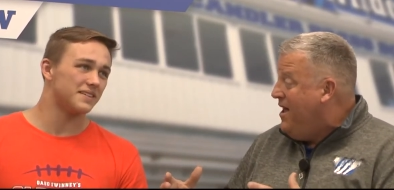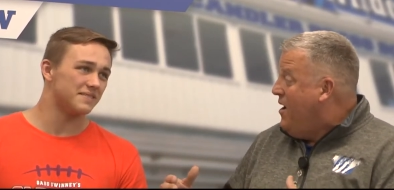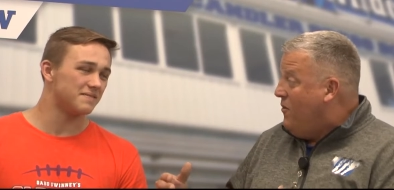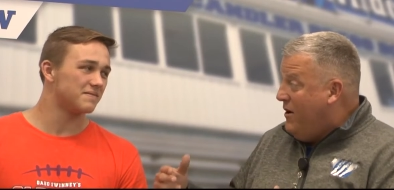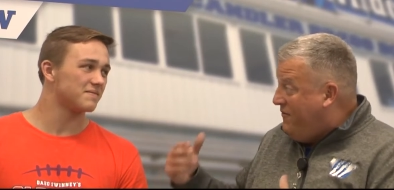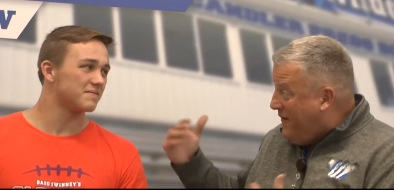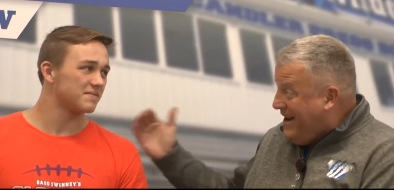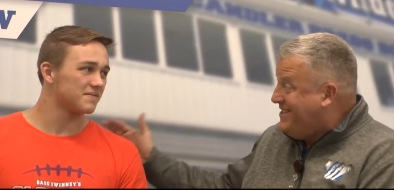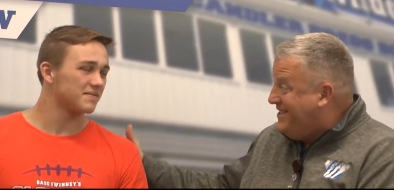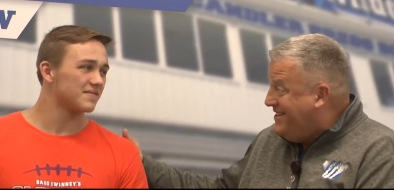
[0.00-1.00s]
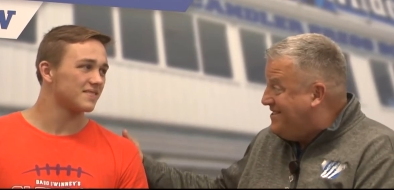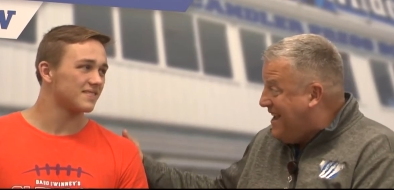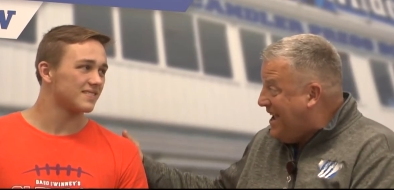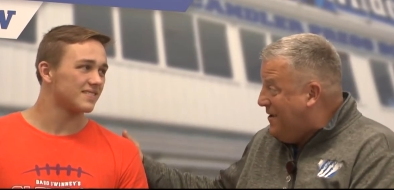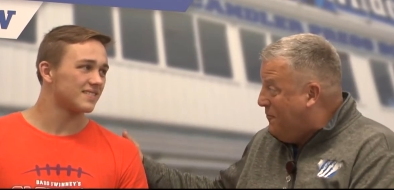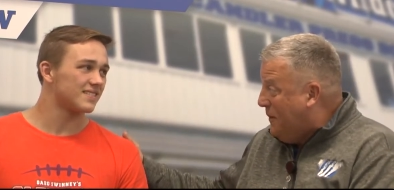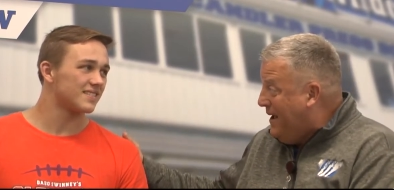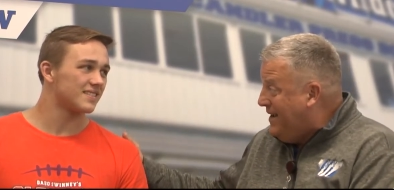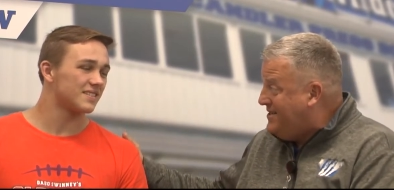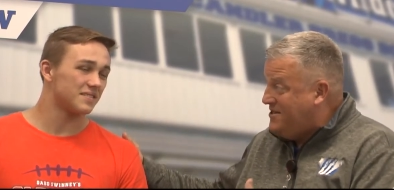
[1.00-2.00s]
Speaker 1: We, we finished in second
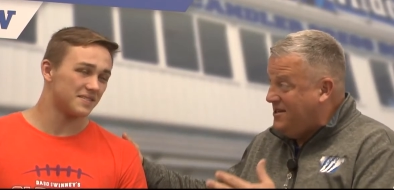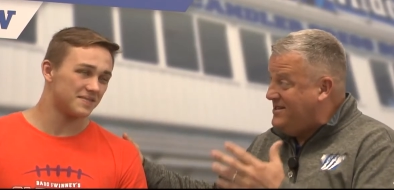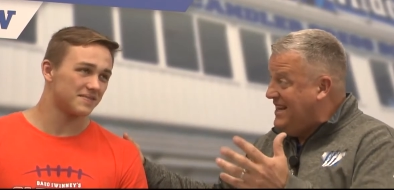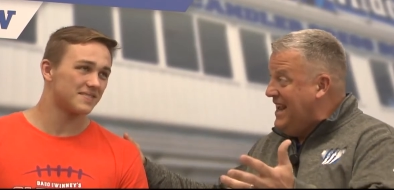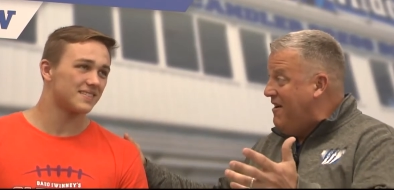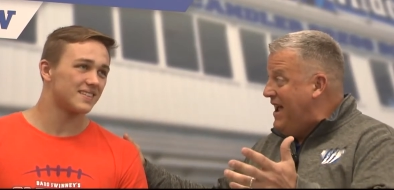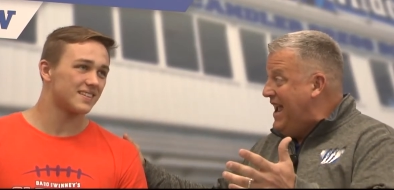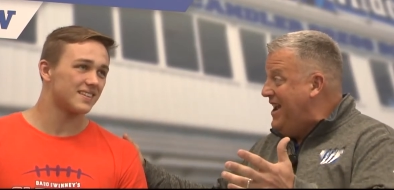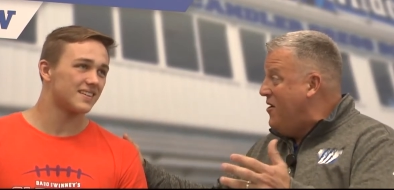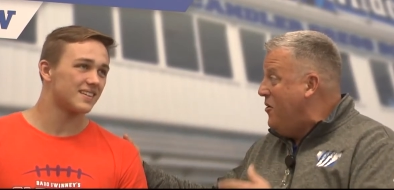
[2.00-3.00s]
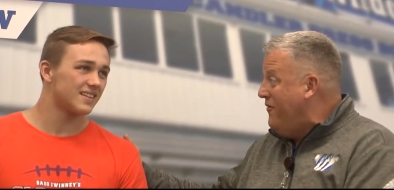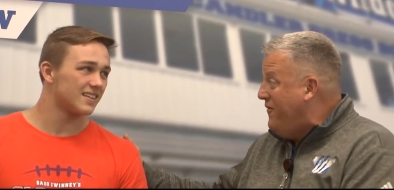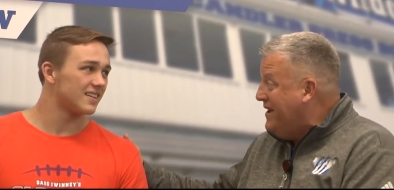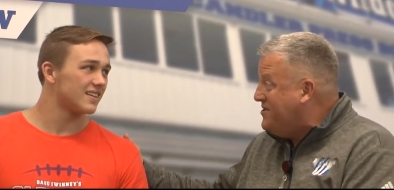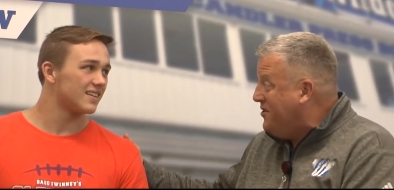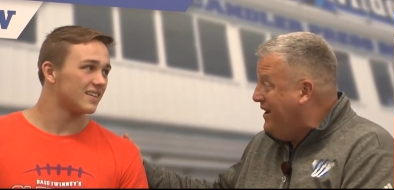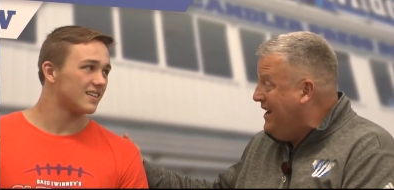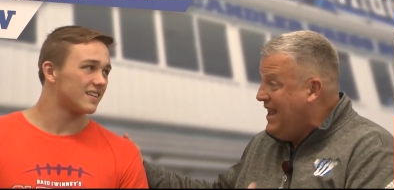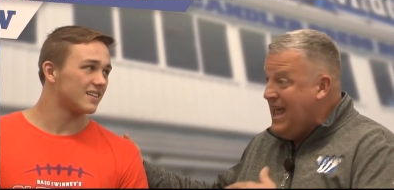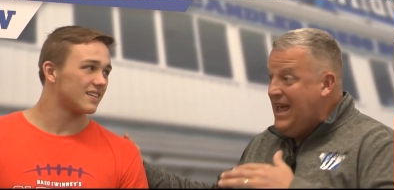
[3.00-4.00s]
place to T.L. Hanna, who eventually
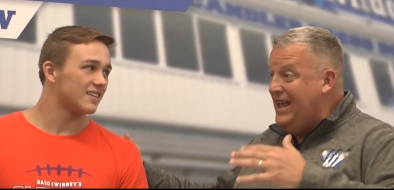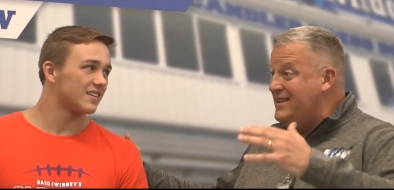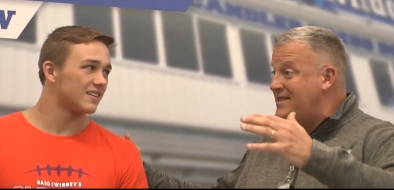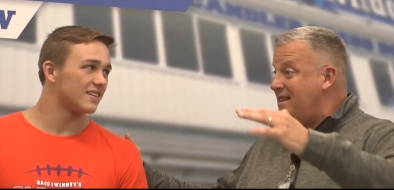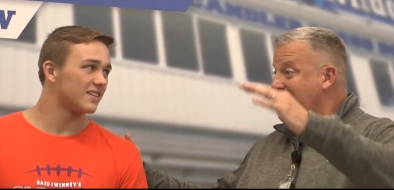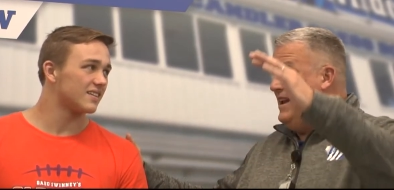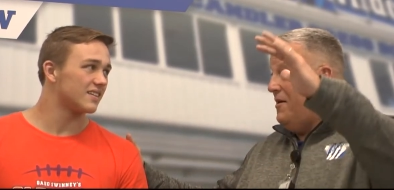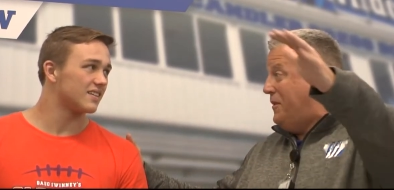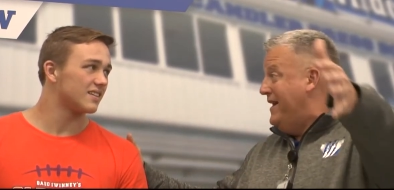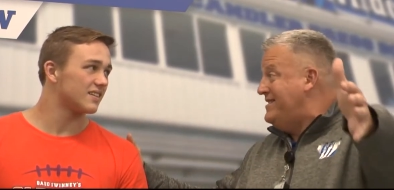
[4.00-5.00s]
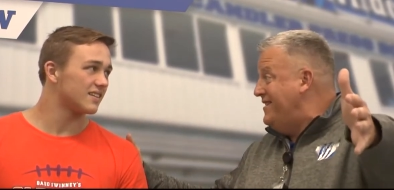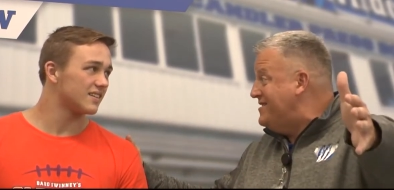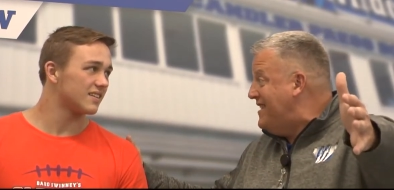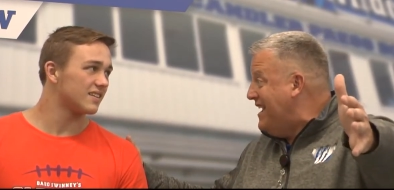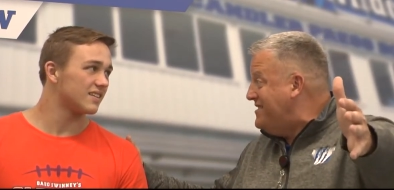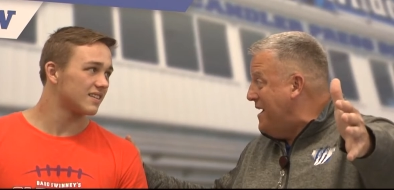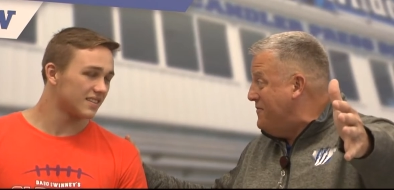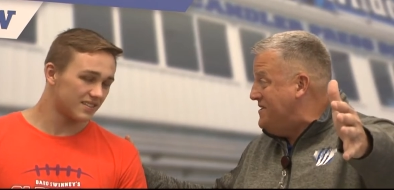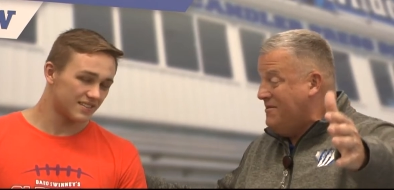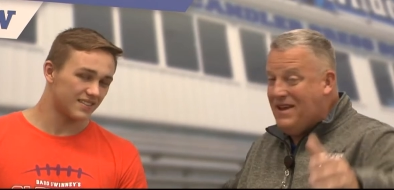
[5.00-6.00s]
is the uh, place in the state
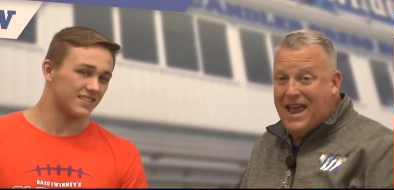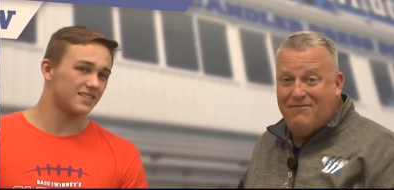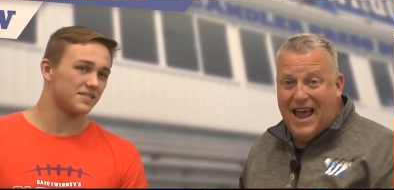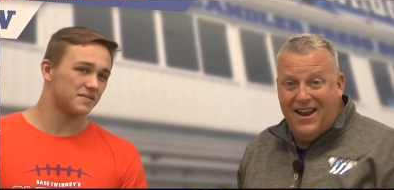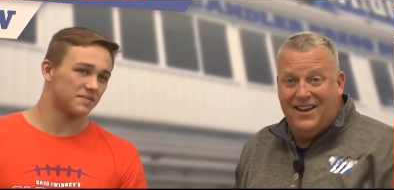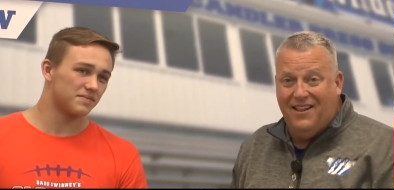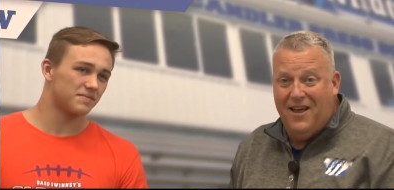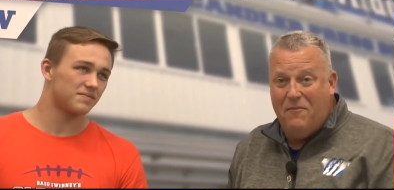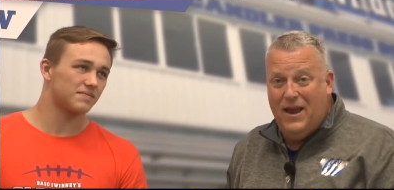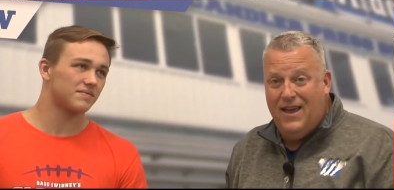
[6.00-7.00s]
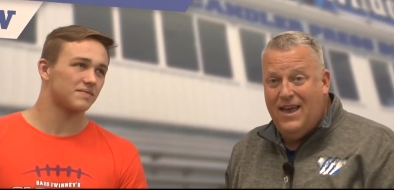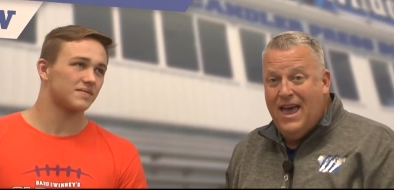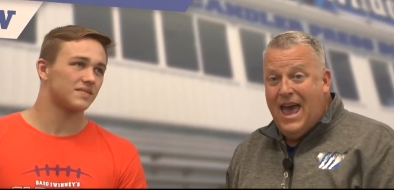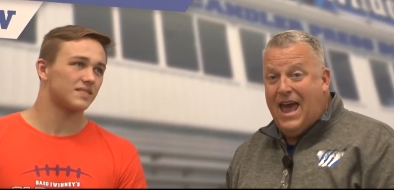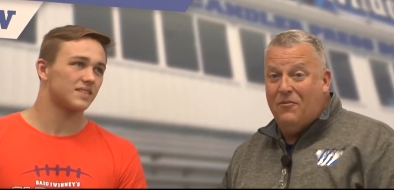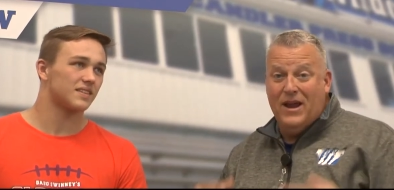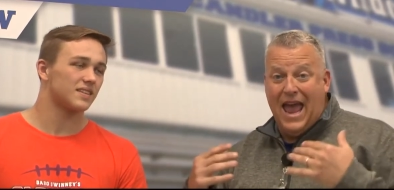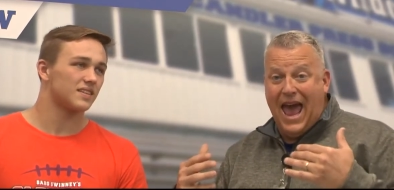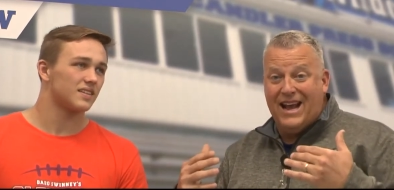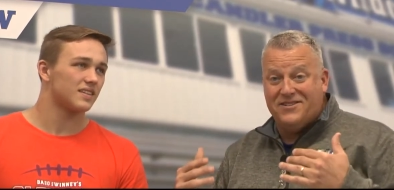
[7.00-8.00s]
championship game down in Columbia. And we
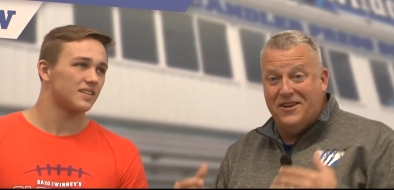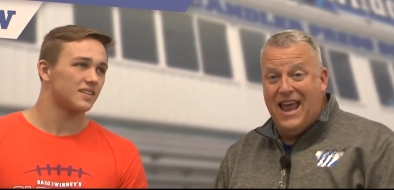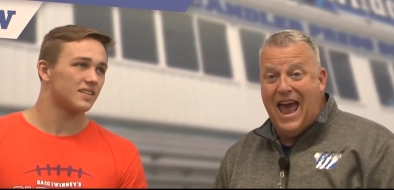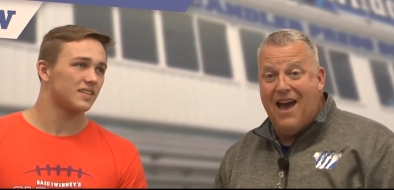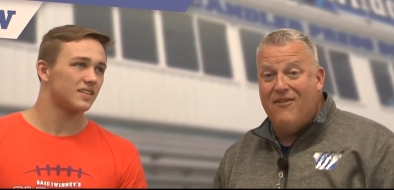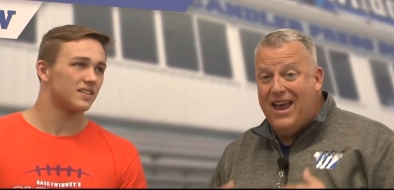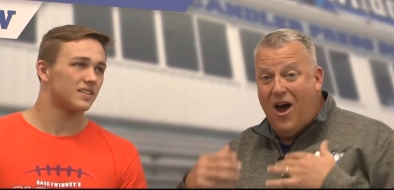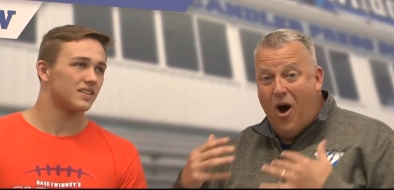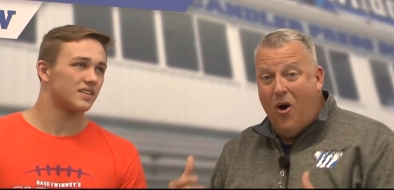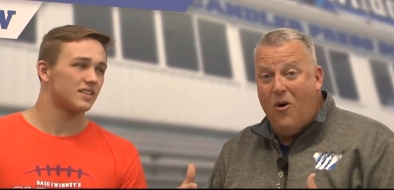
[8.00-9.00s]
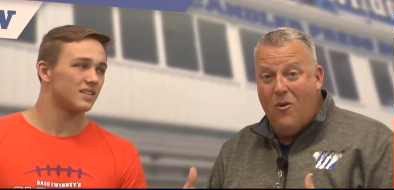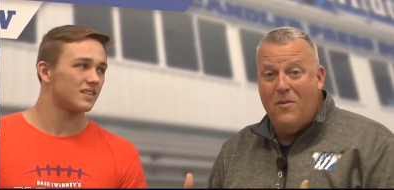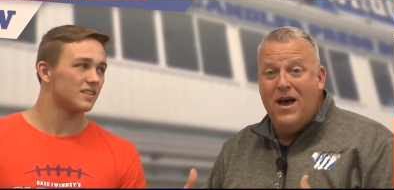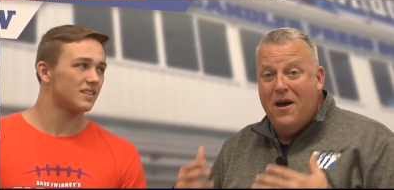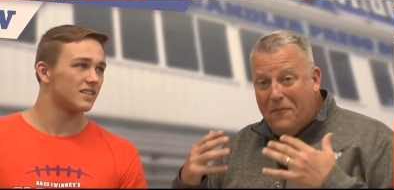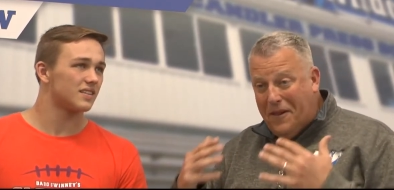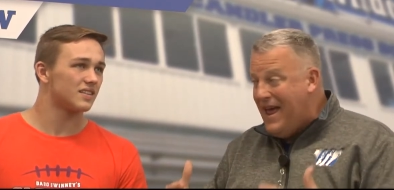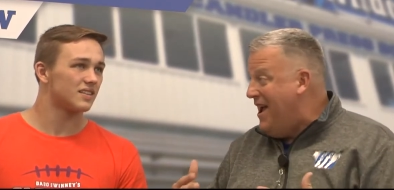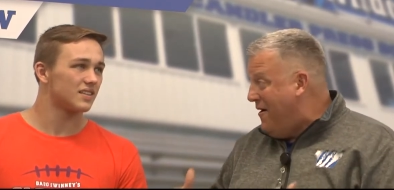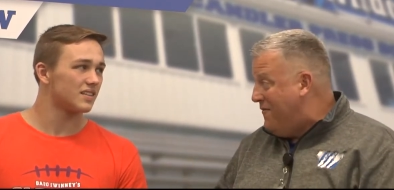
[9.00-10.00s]
actually have a home
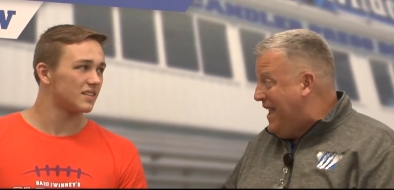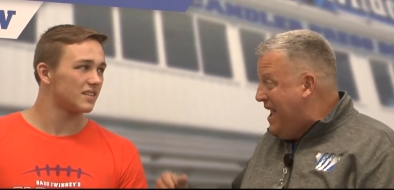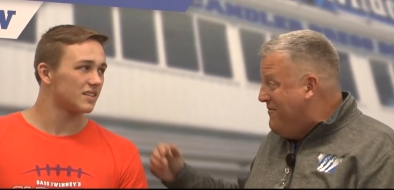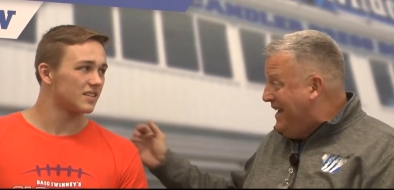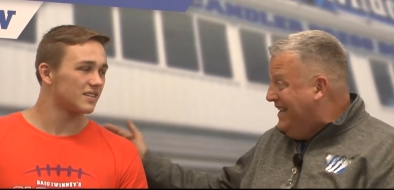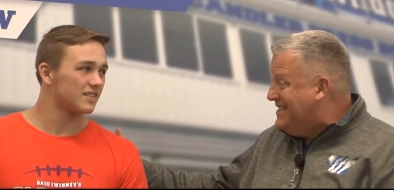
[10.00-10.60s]
playoff game against